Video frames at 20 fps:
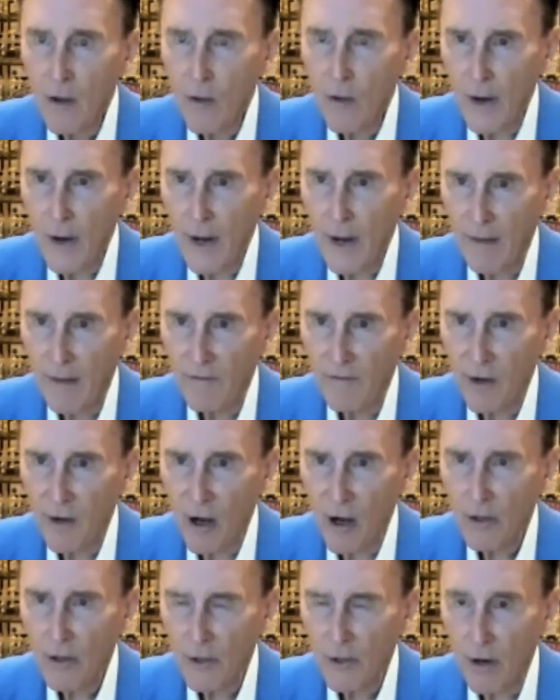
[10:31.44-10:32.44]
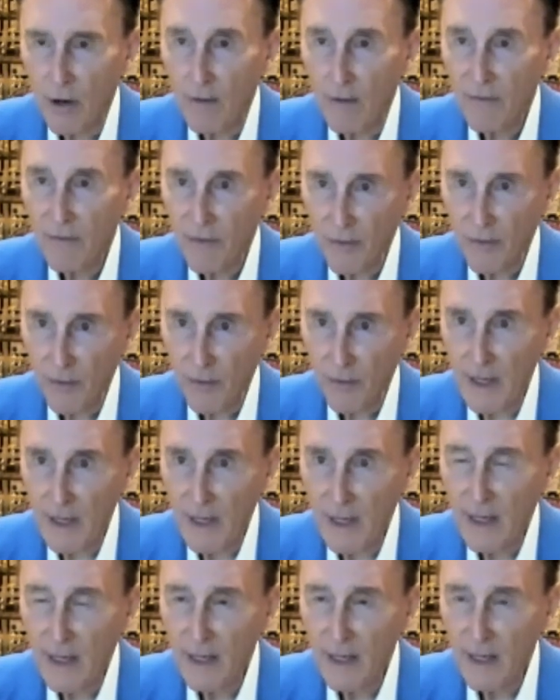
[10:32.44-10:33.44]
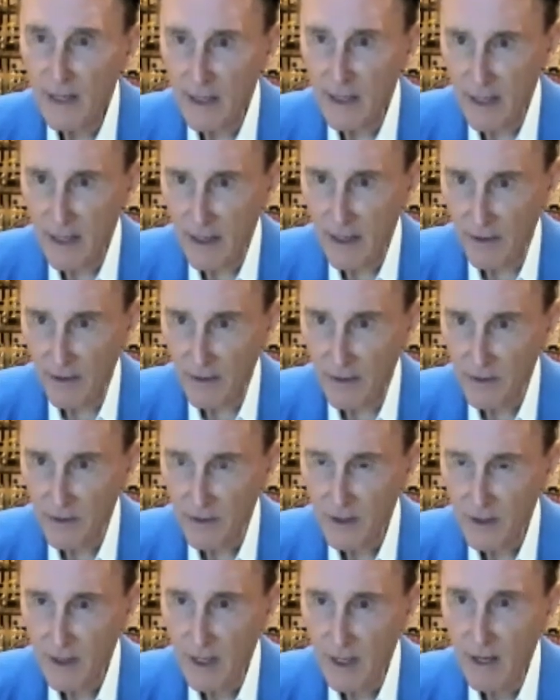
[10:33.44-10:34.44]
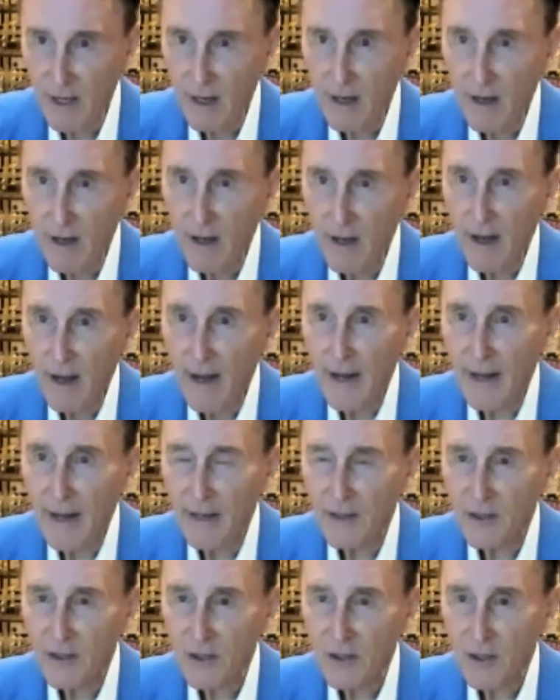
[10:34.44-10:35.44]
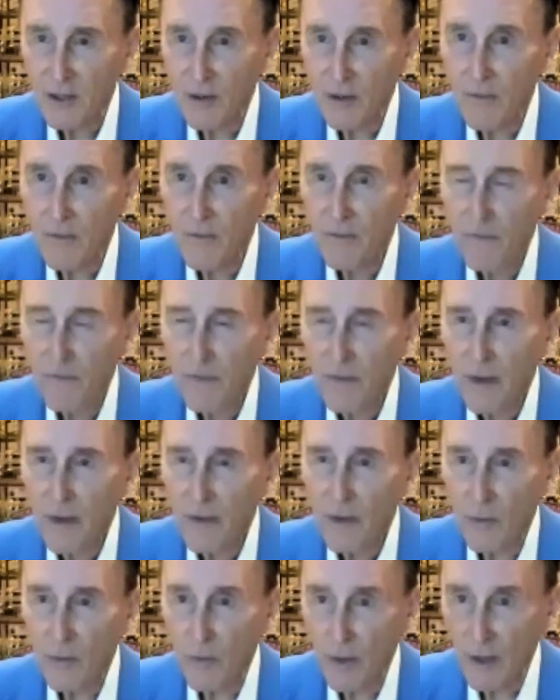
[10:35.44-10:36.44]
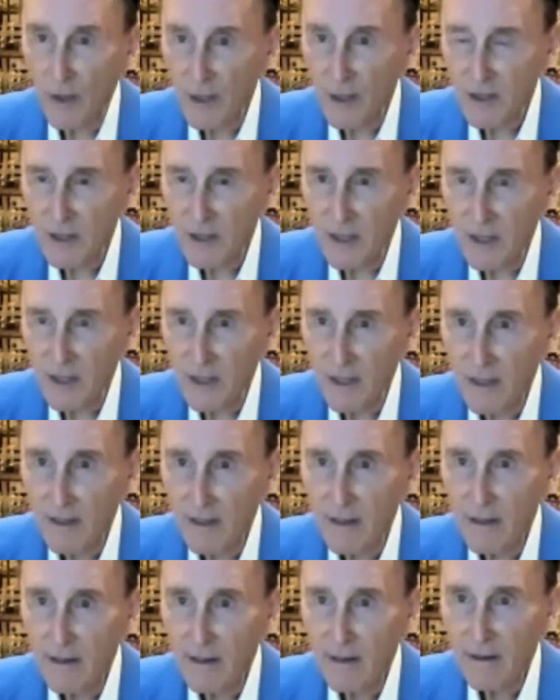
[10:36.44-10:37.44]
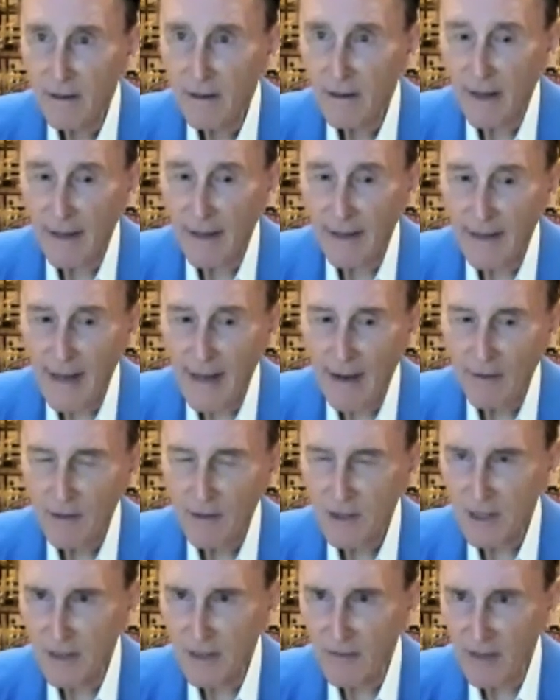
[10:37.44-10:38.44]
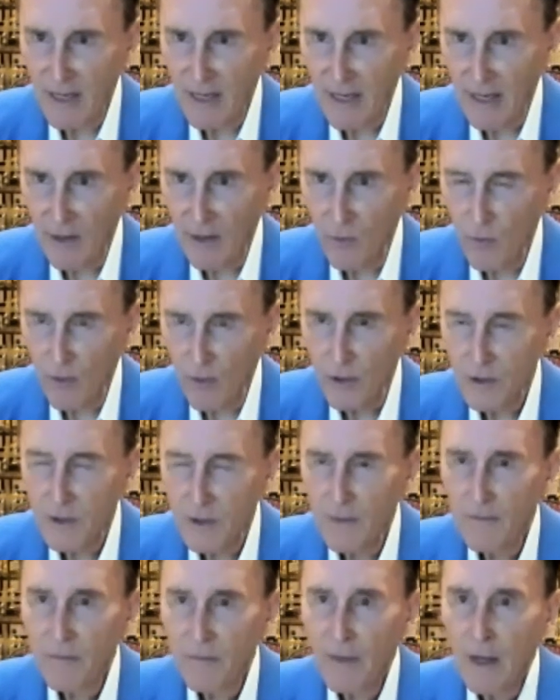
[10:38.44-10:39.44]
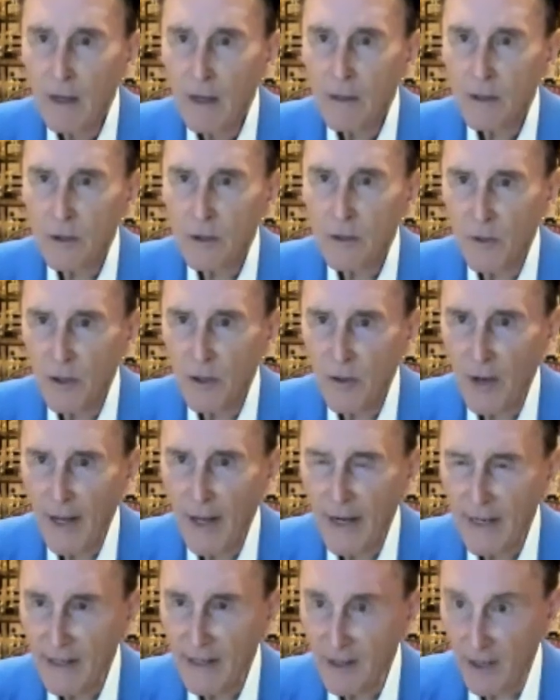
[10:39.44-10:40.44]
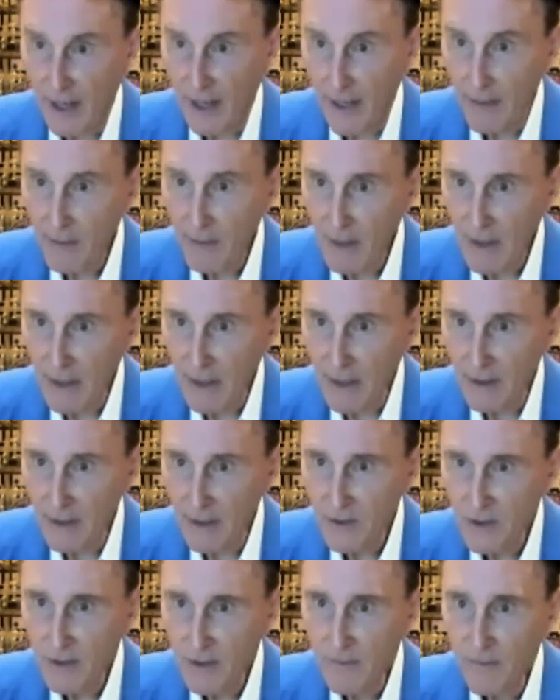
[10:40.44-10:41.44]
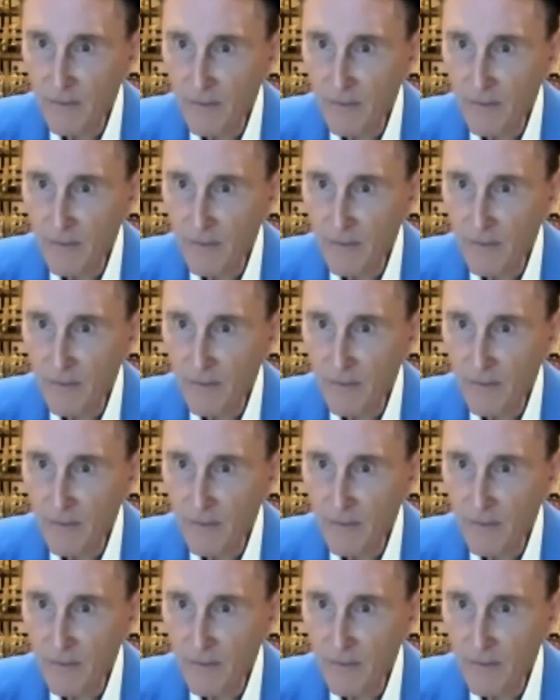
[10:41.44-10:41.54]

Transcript: we have knocked off 3 years. And so the realistic, and now it's even getting worse. So when you add in diabetes,